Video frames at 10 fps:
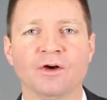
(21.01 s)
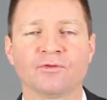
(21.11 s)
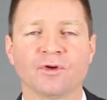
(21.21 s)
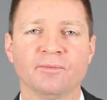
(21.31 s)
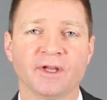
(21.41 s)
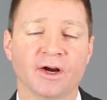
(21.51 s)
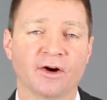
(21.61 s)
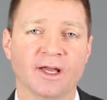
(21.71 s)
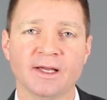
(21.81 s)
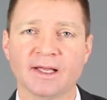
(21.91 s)
from the
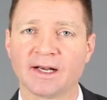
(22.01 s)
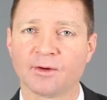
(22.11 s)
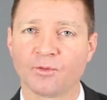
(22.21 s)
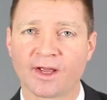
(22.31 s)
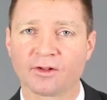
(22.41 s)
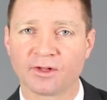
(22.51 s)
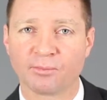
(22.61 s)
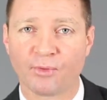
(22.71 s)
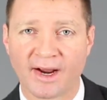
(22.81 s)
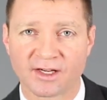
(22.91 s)
area, and I regularly
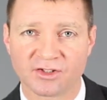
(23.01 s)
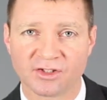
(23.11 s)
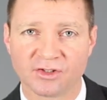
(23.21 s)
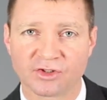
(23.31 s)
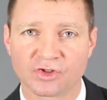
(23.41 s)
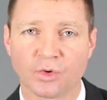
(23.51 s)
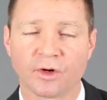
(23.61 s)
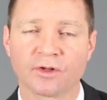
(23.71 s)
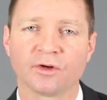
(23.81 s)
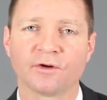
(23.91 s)
practice in this court.